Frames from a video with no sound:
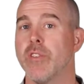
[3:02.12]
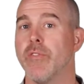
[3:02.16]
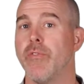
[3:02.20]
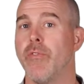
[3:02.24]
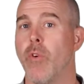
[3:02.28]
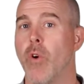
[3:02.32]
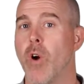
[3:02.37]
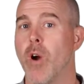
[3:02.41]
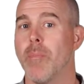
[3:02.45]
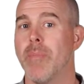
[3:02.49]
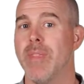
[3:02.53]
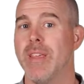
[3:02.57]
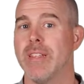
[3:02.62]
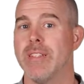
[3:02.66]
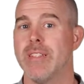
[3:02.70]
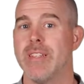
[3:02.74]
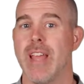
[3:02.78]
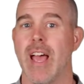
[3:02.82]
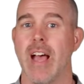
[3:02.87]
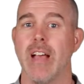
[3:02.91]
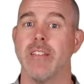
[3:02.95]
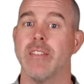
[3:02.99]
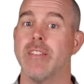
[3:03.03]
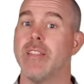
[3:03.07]
to form this
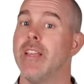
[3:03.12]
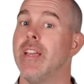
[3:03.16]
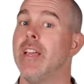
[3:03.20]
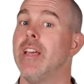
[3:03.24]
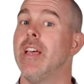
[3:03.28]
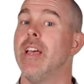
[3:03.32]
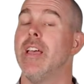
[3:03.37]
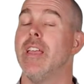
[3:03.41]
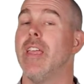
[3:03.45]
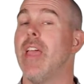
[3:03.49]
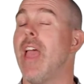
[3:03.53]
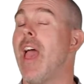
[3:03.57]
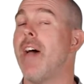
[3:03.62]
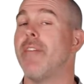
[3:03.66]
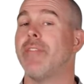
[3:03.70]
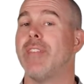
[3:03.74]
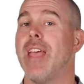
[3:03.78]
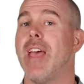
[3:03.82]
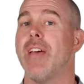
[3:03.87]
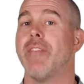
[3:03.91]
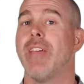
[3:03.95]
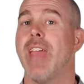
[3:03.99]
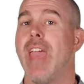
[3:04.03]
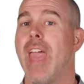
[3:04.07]
test, you have to
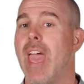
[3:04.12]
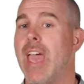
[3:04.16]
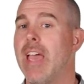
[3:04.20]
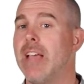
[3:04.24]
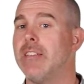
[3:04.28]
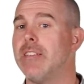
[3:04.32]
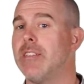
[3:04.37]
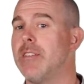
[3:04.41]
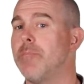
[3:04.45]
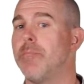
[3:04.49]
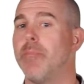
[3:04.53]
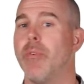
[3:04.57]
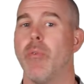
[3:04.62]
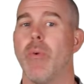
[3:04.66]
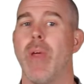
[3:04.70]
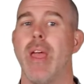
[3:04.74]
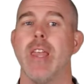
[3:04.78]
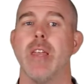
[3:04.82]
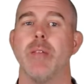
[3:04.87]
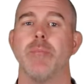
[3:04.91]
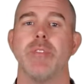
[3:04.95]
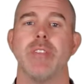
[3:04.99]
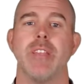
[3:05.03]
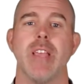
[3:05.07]
have K simple
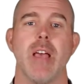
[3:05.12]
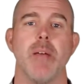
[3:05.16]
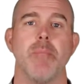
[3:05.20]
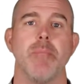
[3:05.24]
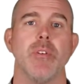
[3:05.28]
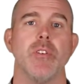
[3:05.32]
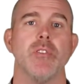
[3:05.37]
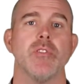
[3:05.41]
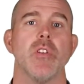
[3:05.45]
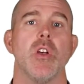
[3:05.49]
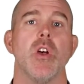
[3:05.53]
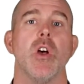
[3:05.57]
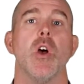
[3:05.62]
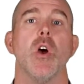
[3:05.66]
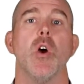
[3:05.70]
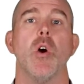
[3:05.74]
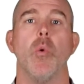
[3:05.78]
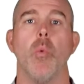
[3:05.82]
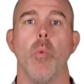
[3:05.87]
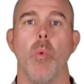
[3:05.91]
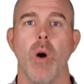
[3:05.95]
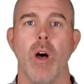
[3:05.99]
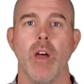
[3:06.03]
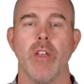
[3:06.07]
random samples,
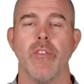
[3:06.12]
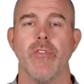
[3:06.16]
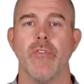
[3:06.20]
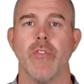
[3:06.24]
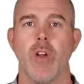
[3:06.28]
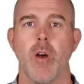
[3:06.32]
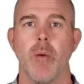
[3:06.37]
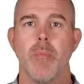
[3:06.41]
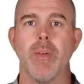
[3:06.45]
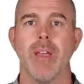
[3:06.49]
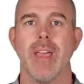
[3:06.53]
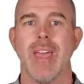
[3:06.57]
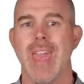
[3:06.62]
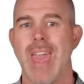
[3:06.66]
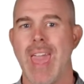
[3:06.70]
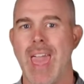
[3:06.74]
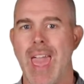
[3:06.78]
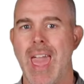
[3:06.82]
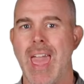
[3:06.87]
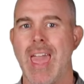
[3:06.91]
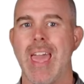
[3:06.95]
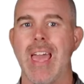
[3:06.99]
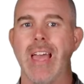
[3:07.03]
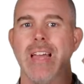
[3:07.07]
one from
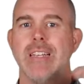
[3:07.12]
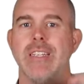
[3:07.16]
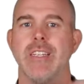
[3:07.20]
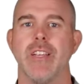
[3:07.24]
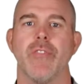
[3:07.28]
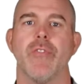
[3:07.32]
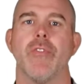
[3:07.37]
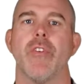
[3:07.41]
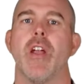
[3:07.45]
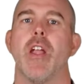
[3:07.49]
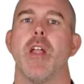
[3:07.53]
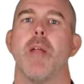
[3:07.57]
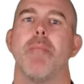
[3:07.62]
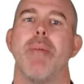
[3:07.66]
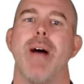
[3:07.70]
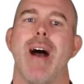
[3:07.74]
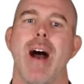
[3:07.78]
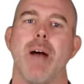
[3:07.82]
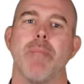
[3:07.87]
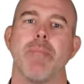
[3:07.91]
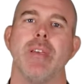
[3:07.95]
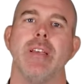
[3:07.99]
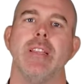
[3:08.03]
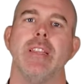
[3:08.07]
K different
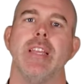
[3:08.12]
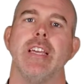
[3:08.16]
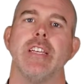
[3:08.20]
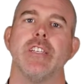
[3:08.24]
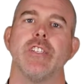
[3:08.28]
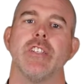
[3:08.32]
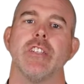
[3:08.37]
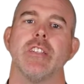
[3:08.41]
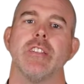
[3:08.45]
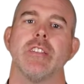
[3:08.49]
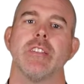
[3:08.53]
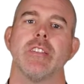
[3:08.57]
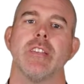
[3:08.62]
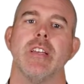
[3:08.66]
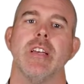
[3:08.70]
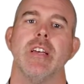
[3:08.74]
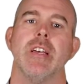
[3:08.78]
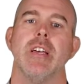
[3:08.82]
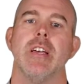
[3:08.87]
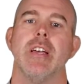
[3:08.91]
populations.